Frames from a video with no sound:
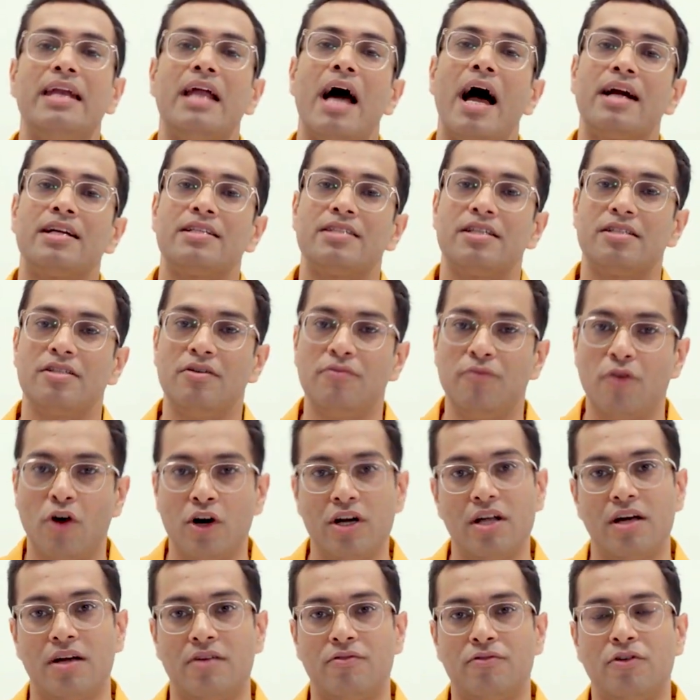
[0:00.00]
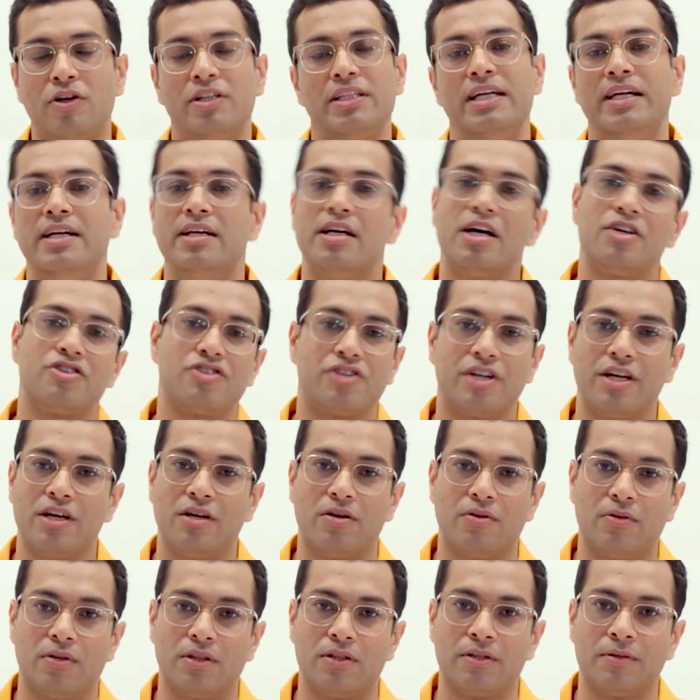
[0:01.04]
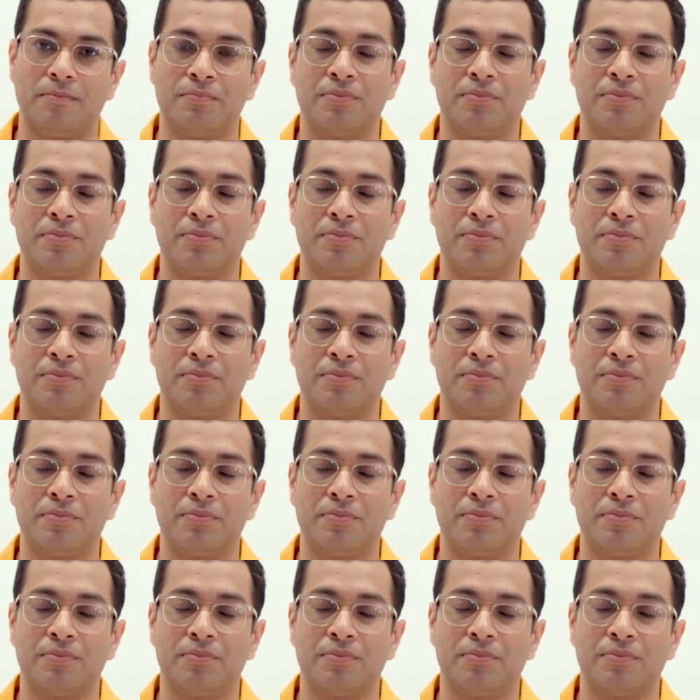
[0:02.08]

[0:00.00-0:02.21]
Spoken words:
acts as a fodder for the industry growth.